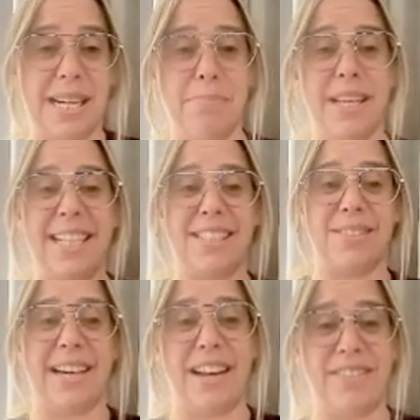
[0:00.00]
templates
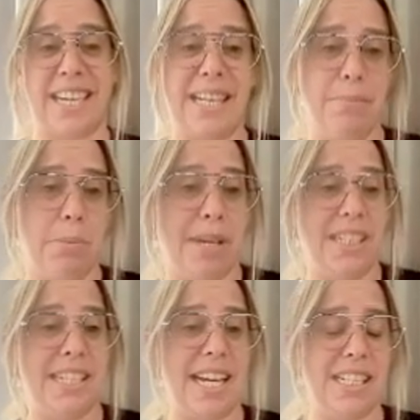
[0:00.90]
or NFT
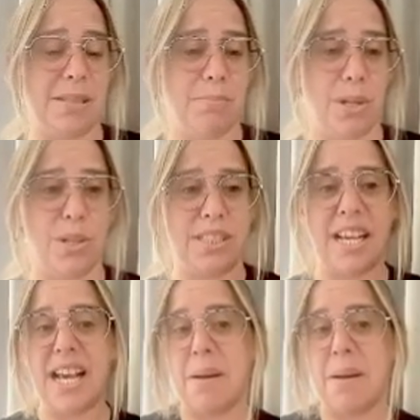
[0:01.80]
implementation blogs.